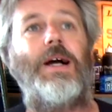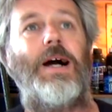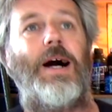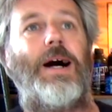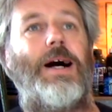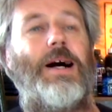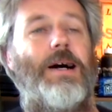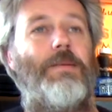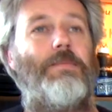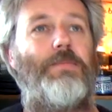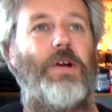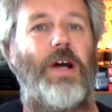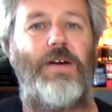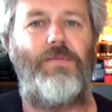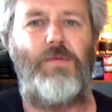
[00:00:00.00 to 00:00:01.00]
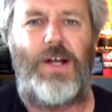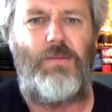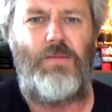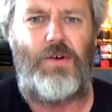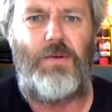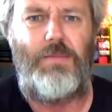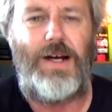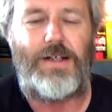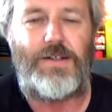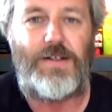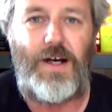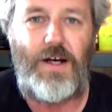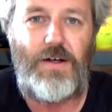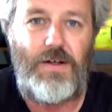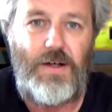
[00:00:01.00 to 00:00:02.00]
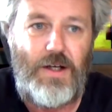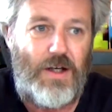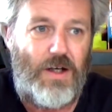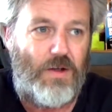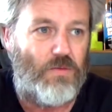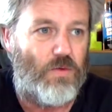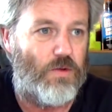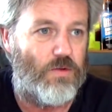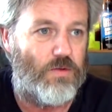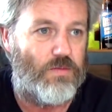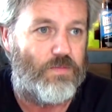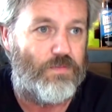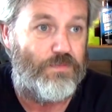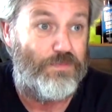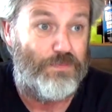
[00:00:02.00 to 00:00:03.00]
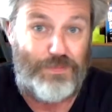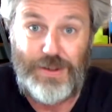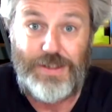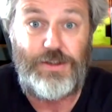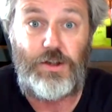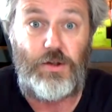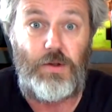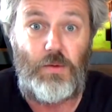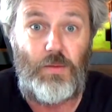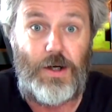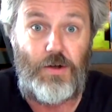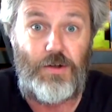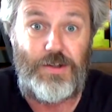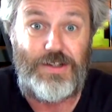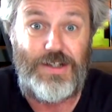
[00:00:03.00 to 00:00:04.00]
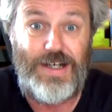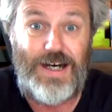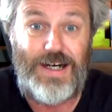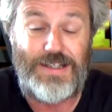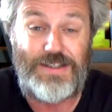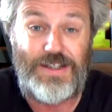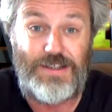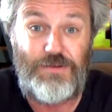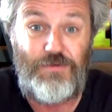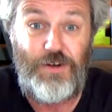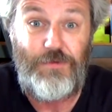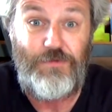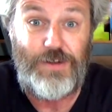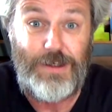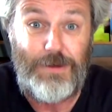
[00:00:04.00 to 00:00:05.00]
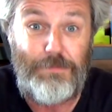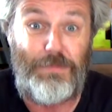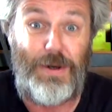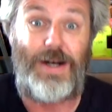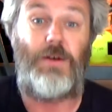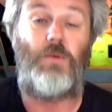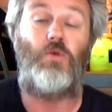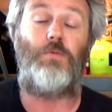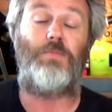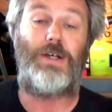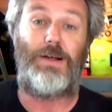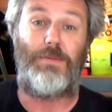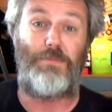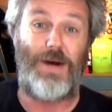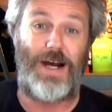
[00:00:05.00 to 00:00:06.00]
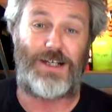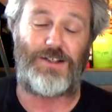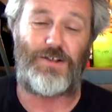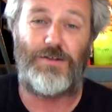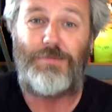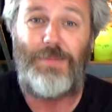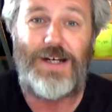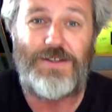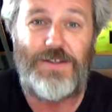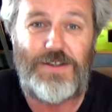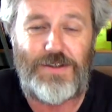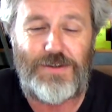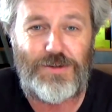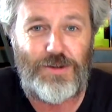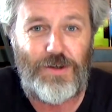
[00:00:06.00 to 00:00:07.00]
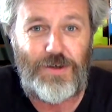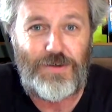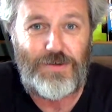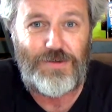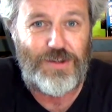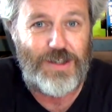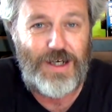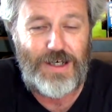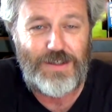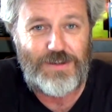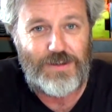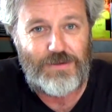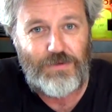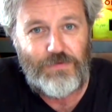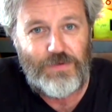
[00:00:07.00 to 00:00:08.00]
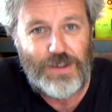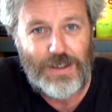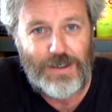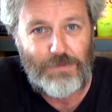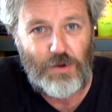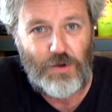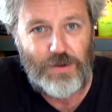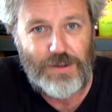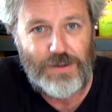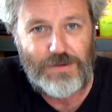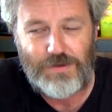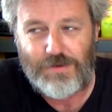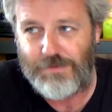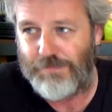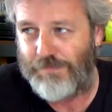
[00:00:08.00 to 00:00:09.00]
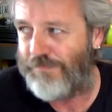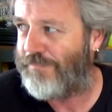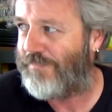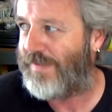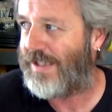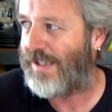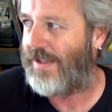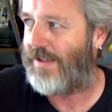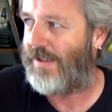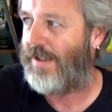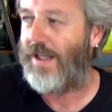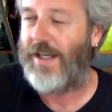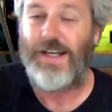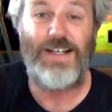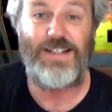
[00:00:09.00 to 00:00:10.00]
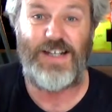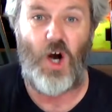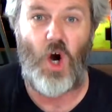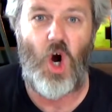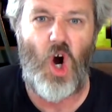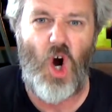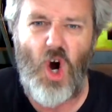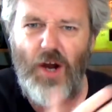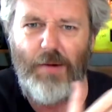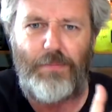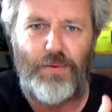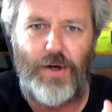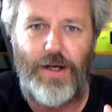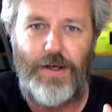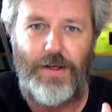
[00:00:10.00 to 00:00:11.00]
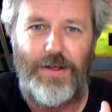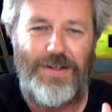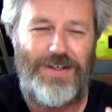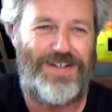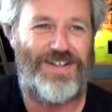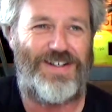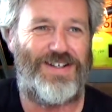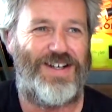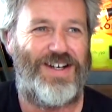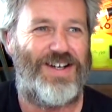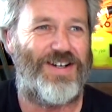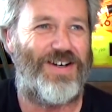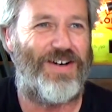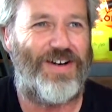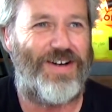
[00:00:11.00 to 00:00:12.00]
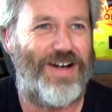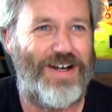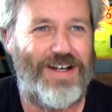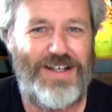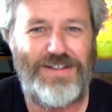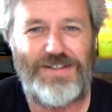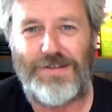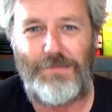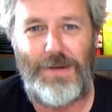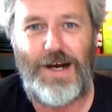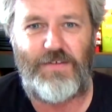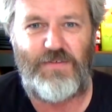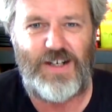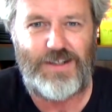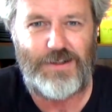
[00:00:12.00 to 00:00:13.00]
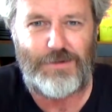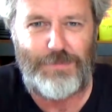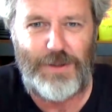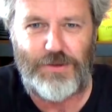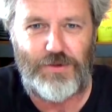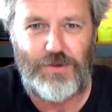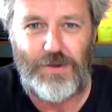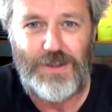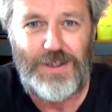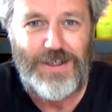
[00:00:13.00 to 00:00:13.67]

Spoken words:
but I haven't done one on Max, so we'll be doing one on a DR650, but it will be Max, because Max isn't a stock DR650 anymore. He's a hybrid. I don't know, he's the Mark Victor Special.